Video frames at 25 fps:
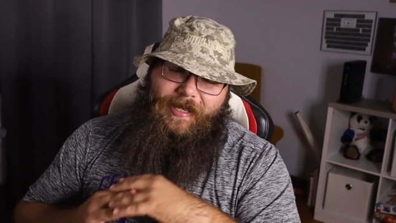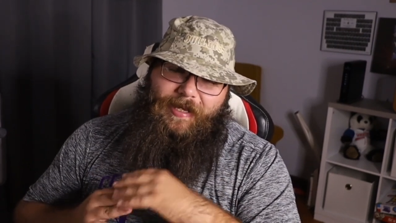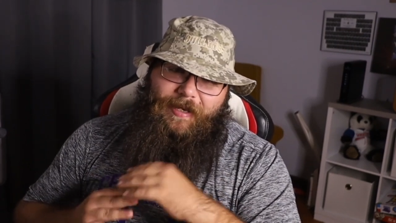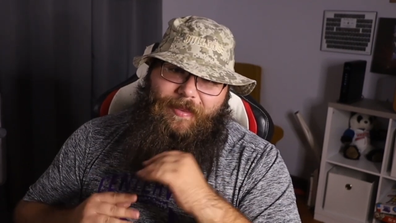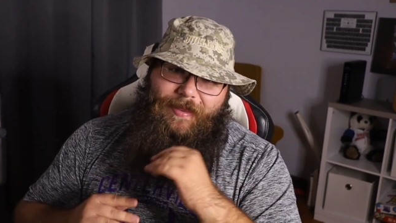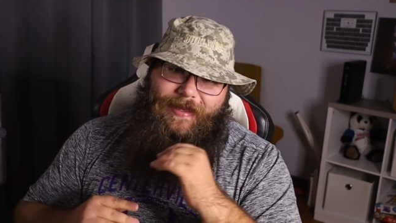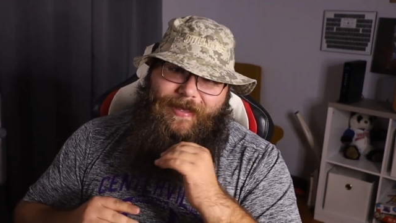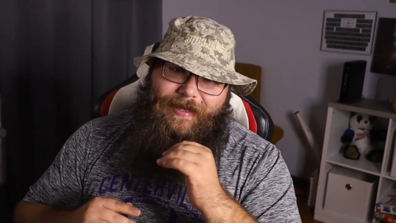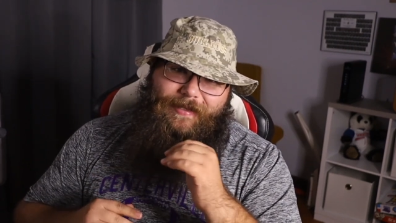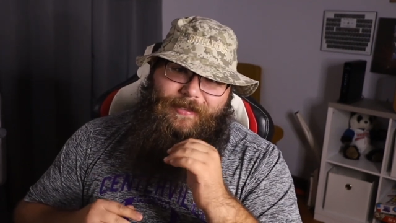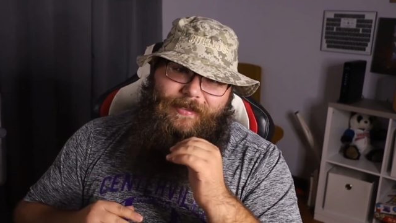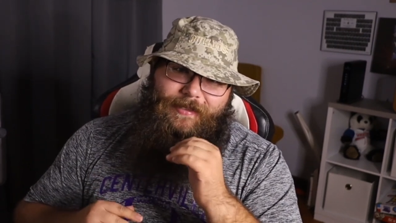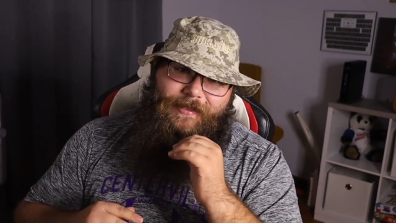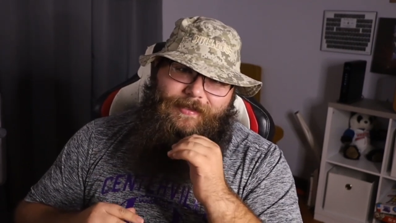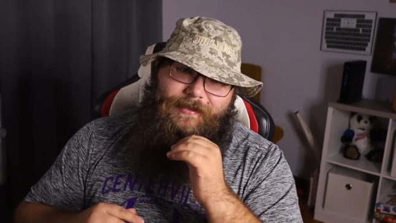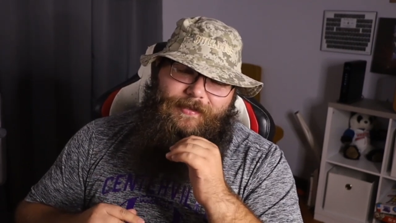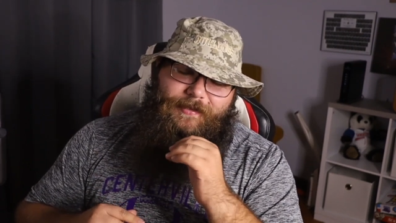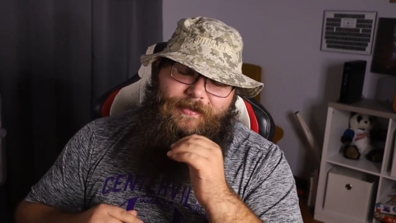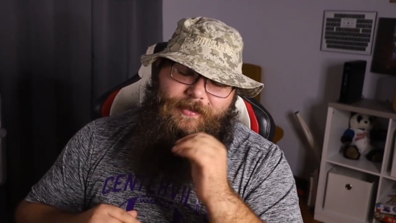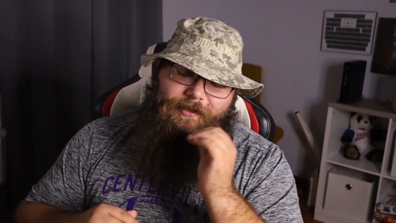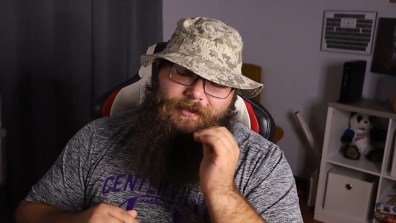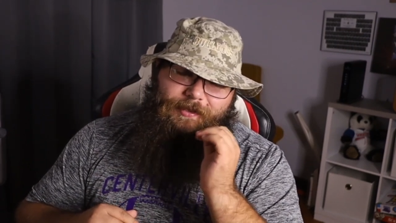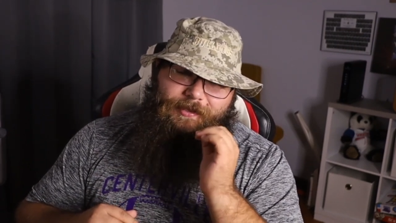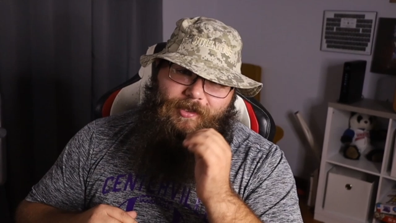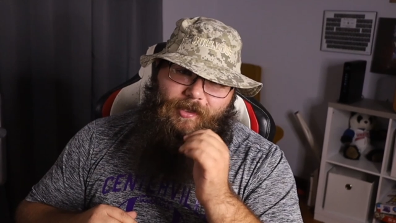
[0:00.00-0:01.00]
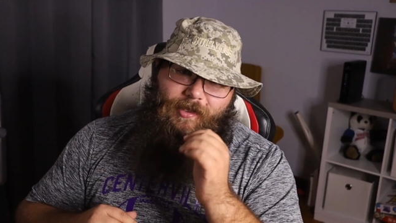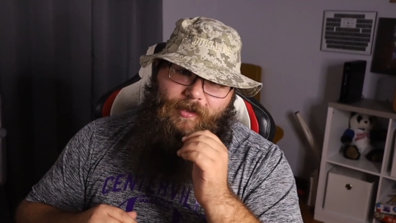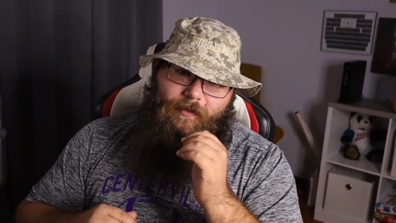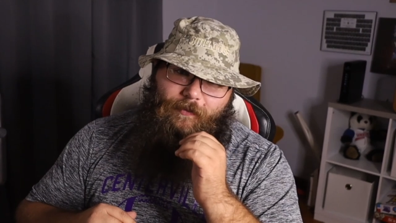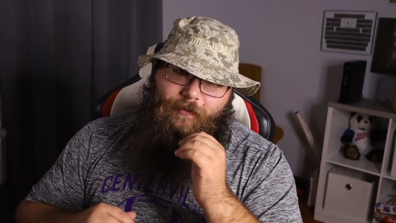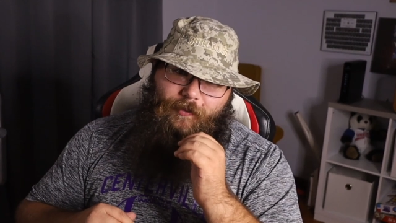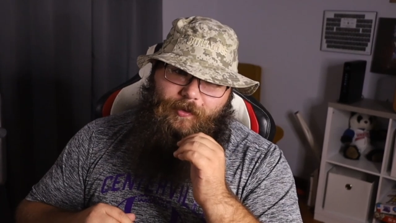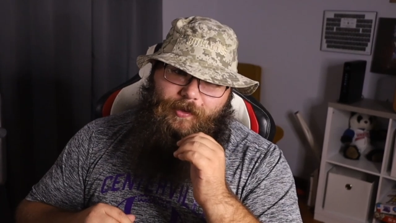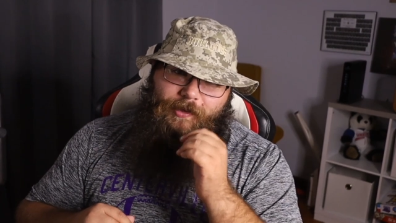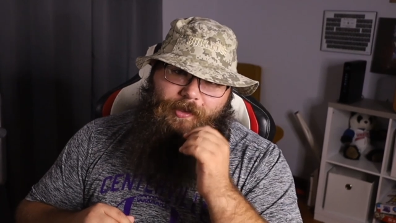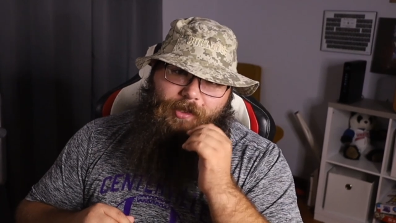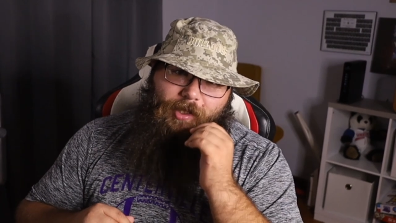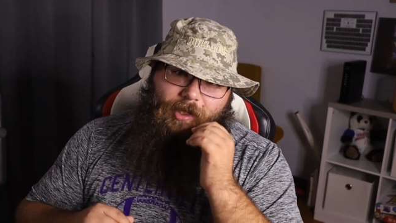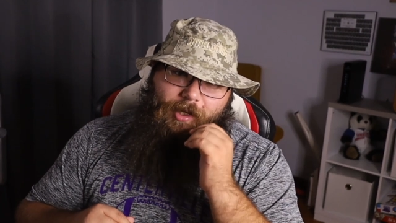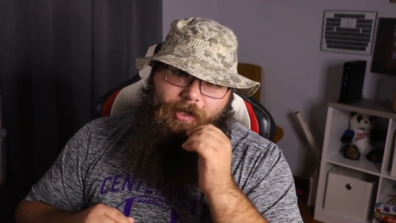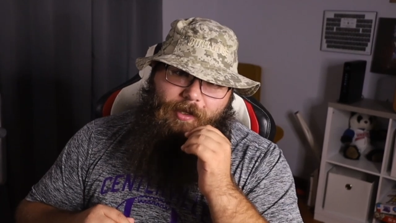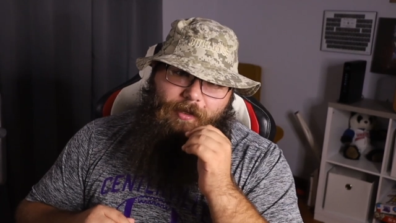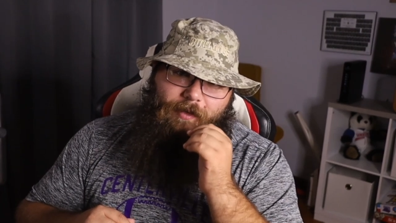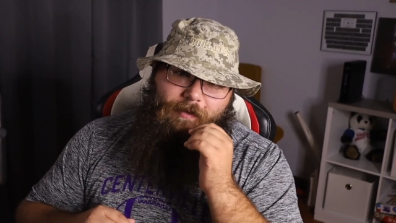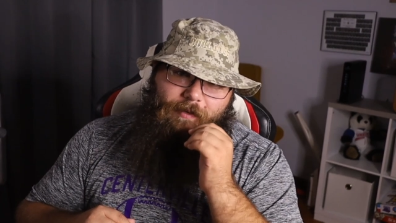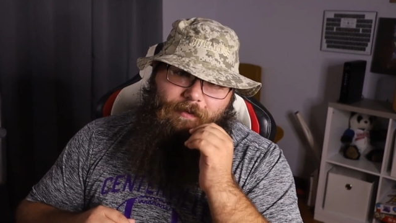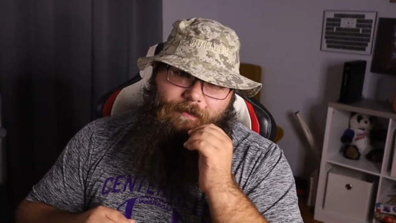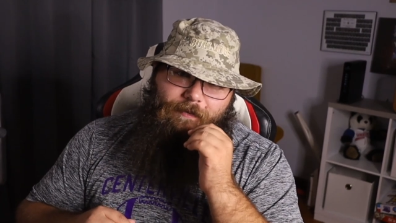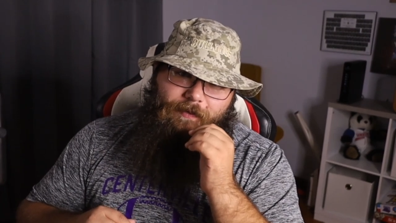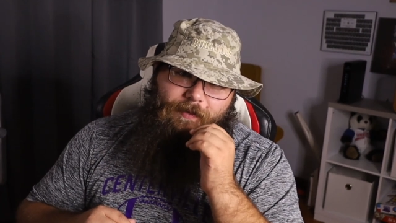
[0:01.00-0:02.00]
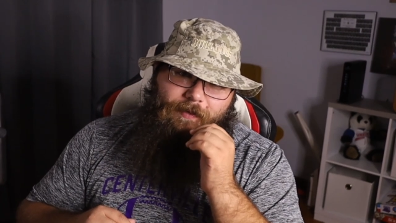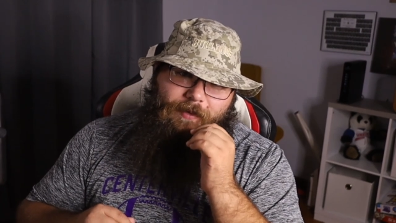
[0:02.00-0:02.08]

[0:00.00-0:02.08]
that is the discovery of